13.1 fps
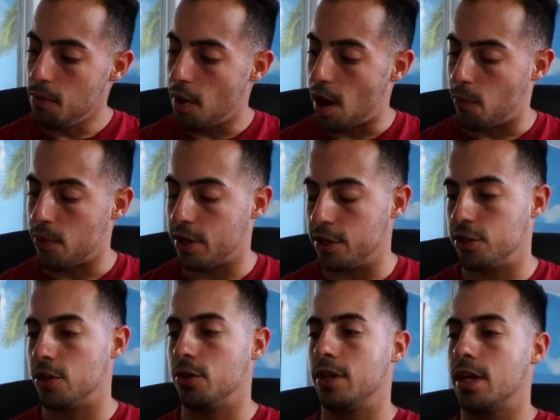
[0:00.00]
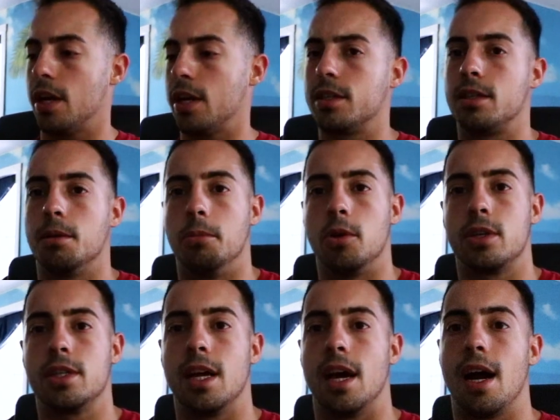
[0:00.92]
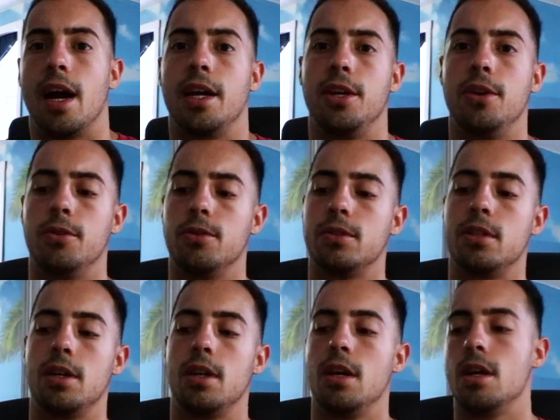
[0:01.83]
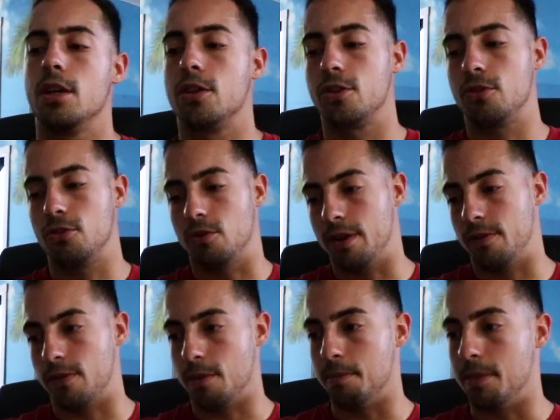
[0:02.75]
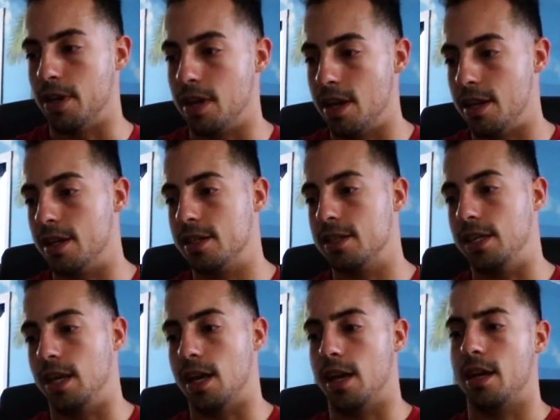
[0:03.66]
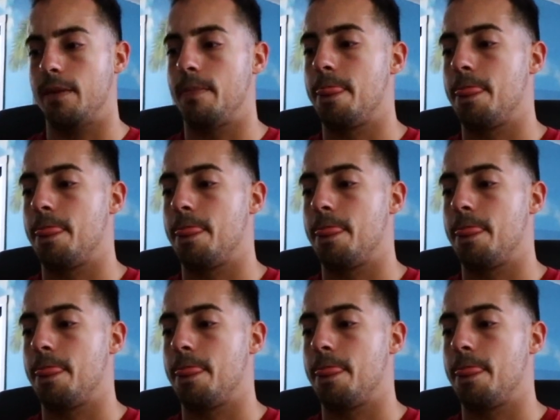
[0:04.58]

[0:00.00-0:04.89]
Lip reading: want to show you guys the books that I used straight from the NSCA.